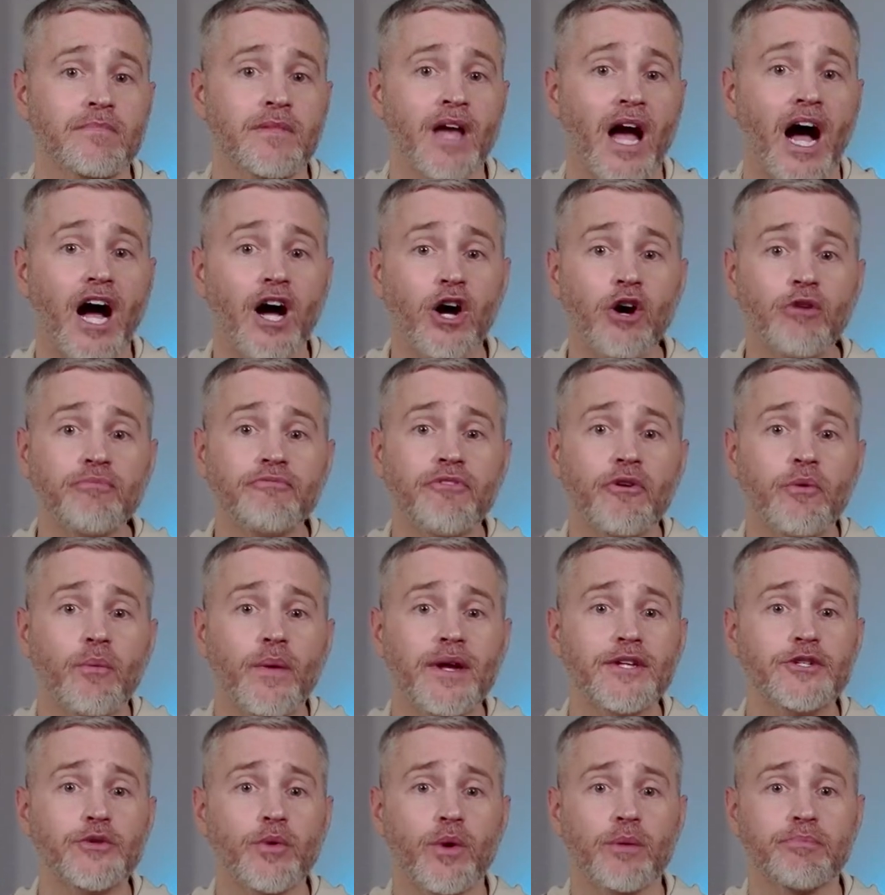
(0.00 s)
A helpful
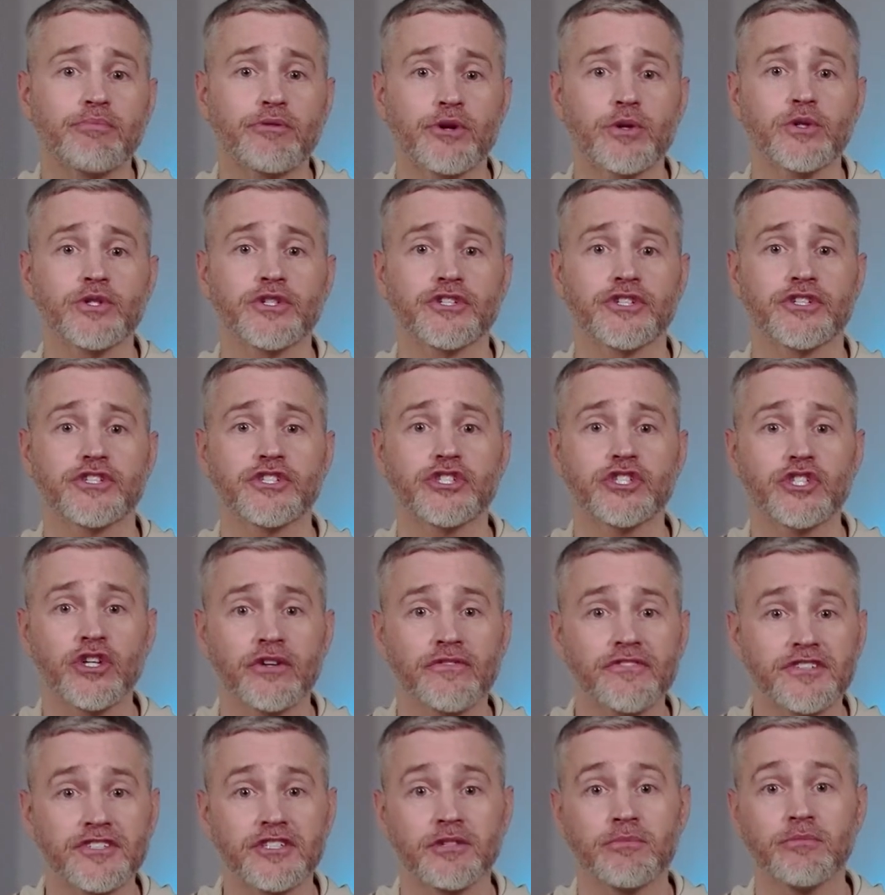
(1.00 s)
way to approach the
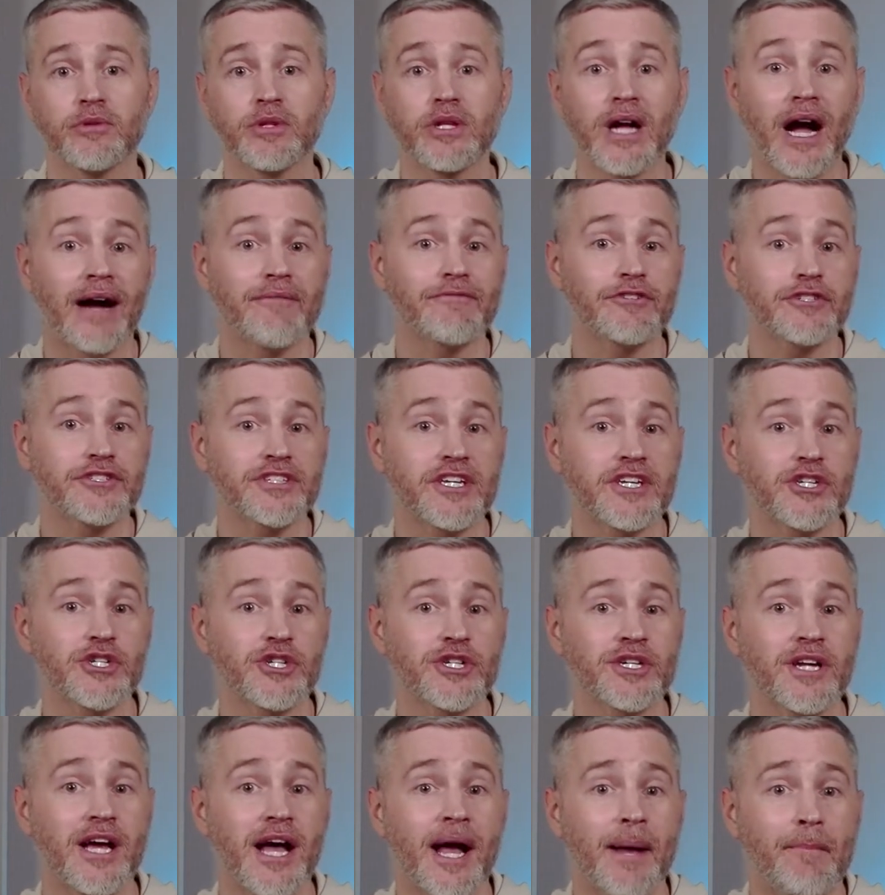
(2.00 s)
serviceable
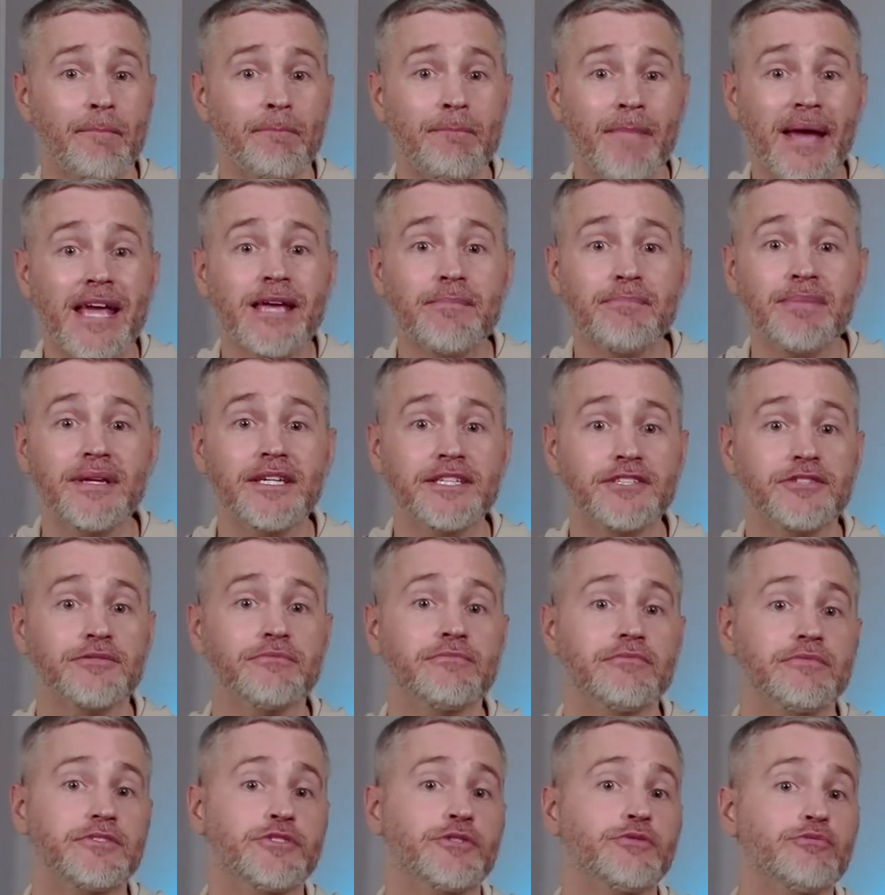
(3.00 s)
conversation may be
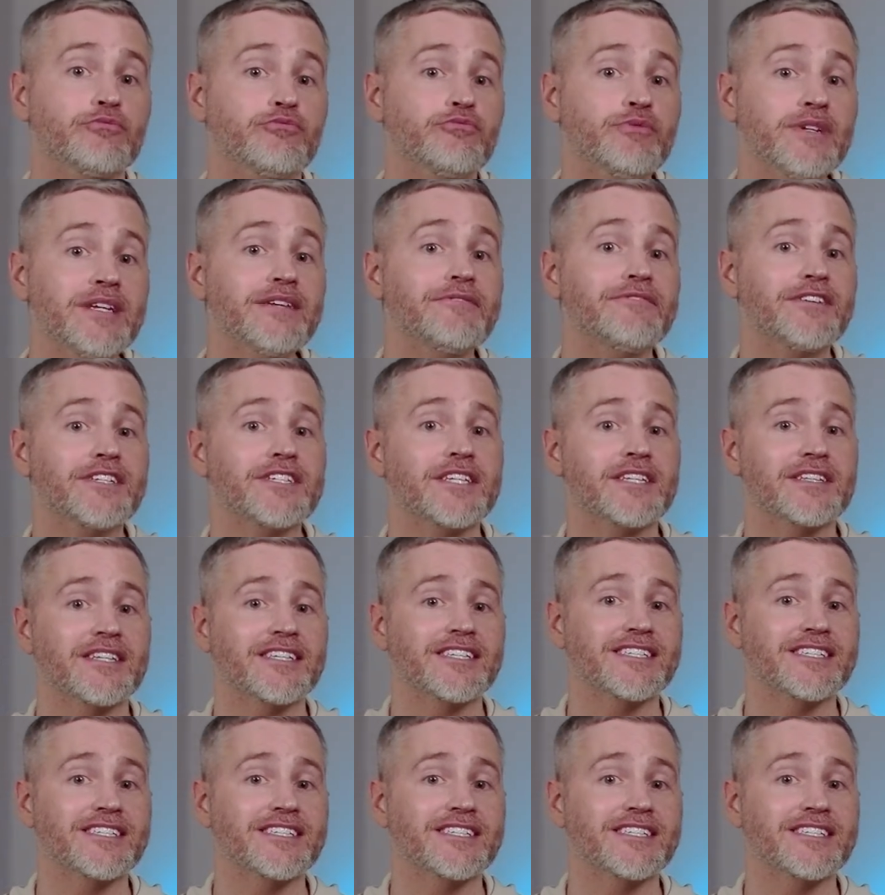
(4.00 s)
to revisit the